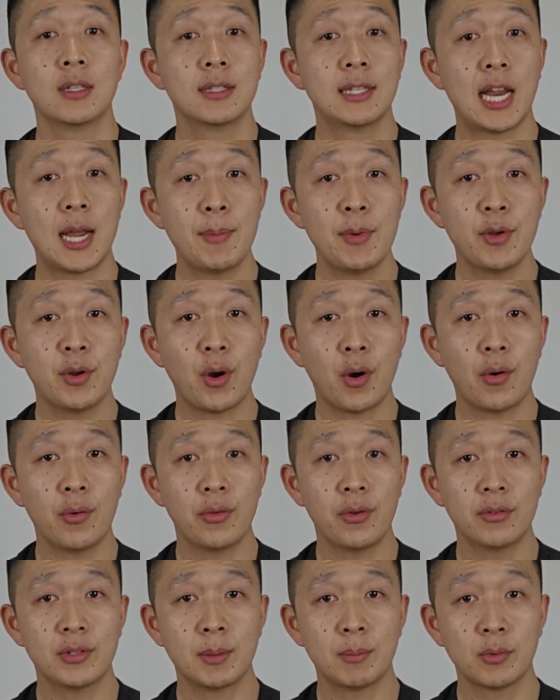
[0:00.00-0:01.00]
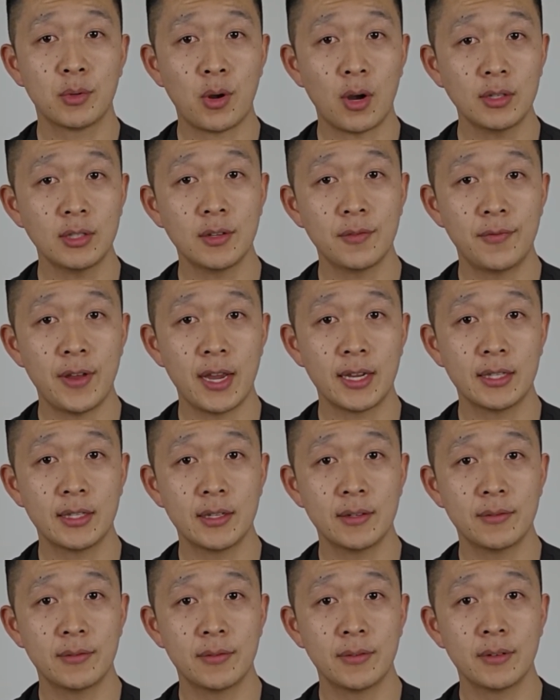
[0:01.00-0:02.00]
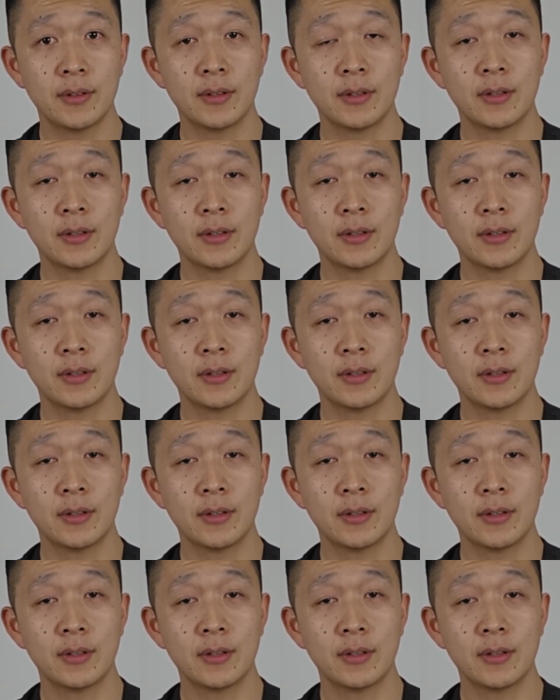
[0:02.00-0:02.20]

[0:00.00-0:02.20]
Today we'll be going through some cost-effective,